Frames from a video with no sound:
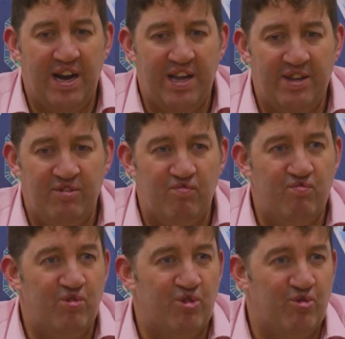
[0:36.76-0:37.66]
I
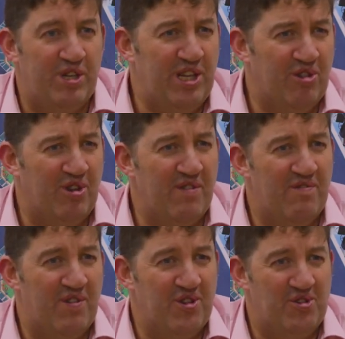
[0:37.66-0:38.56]
was really
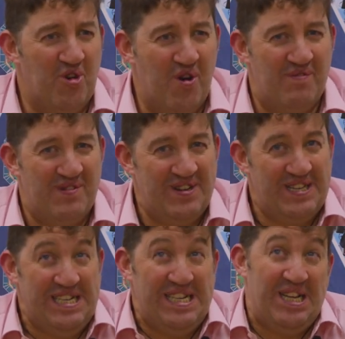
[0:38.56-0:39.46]
looking for a job
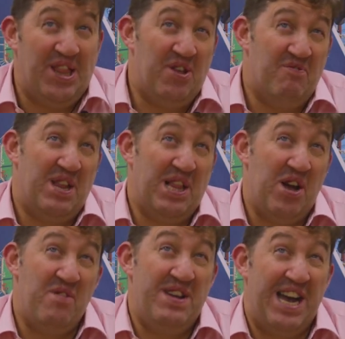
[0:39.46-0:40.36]
that would
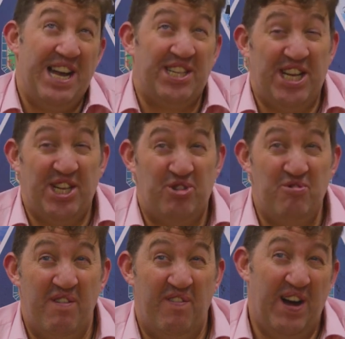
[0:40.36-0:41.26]
allow me access
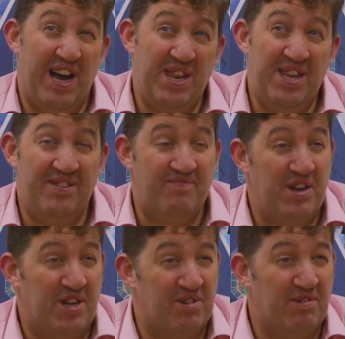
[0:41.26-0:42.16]
to a van
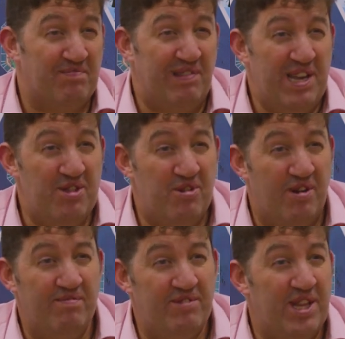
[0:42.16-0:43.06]
because I was playing
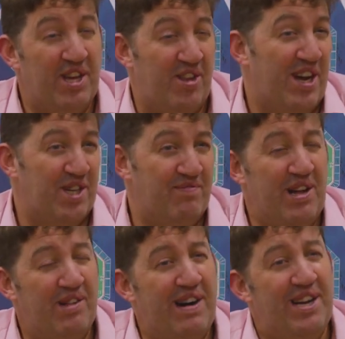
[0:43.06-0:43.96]
drums in a thrash
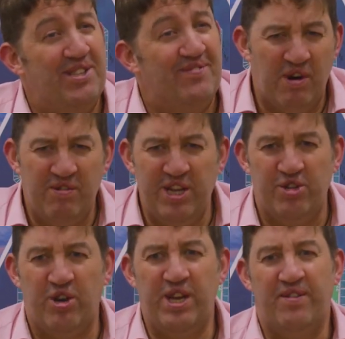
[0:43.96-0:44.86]
metal band. But I really
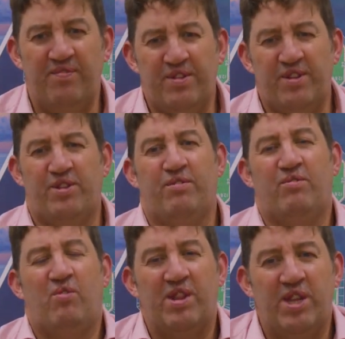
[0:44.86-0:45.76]
enjoyed it.
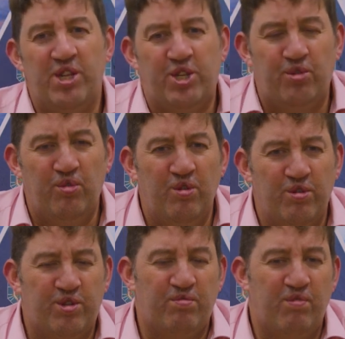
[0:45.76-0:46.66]
Working in the
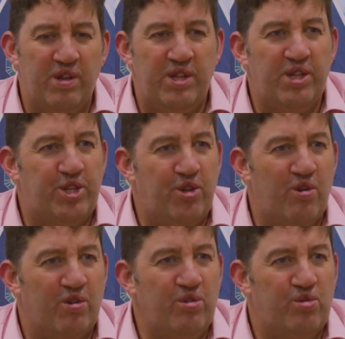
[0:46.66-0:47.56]
stores, working in the
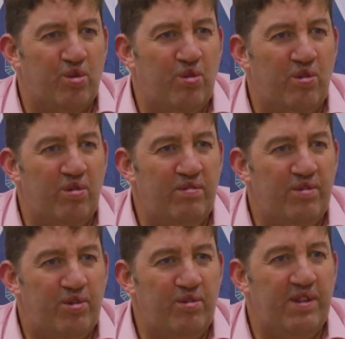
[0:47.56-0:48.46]
stock control,
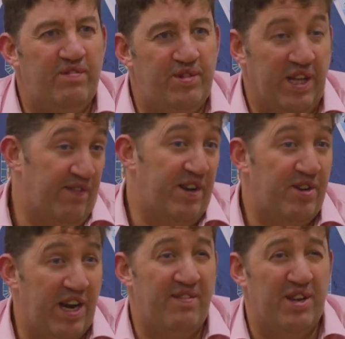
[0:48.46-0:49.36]
doing the delivery
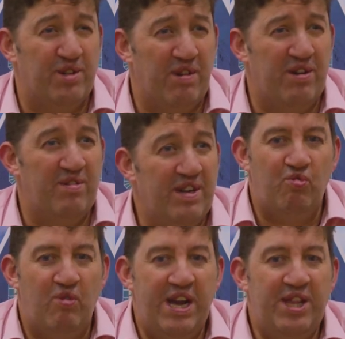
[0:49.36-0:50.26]
driving as well.
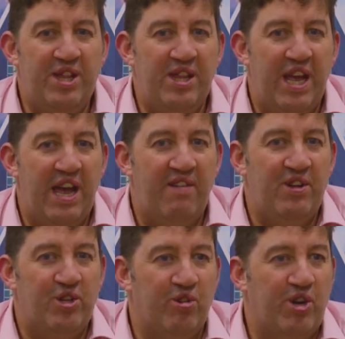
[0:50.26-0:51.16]
When
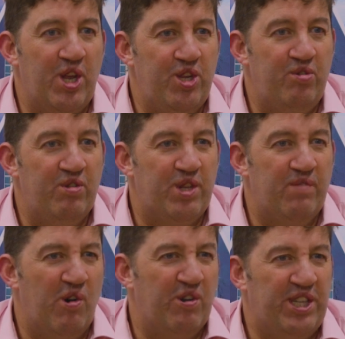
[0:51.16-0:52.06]
everybody's looking at you as
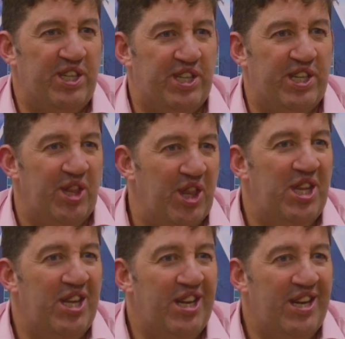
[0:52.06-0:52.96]
the boss's son,
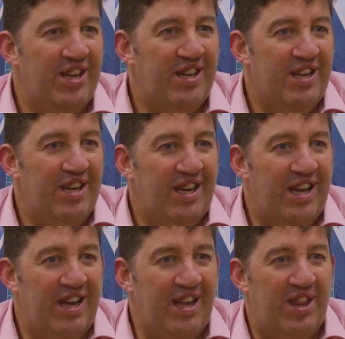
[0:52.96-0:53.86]

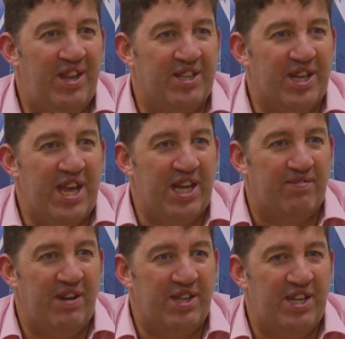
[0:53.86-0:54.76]
there's an
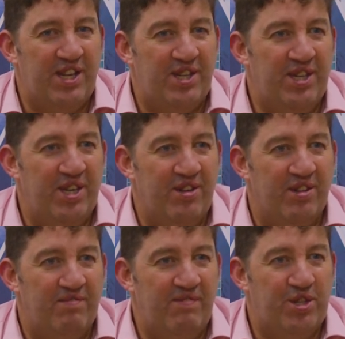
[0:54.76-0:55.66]
expectation that
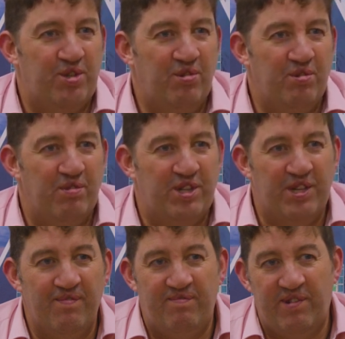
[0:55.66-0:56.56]
you're bestowed with
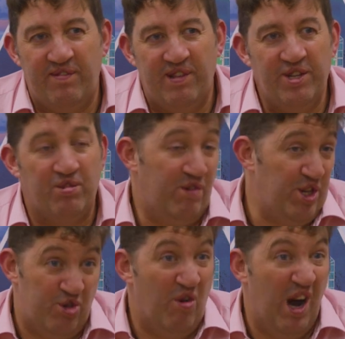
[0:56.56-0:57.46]
some privilege,
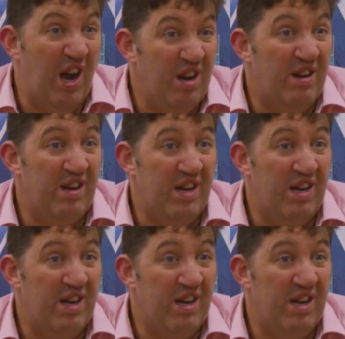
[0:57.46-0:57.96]
which you are,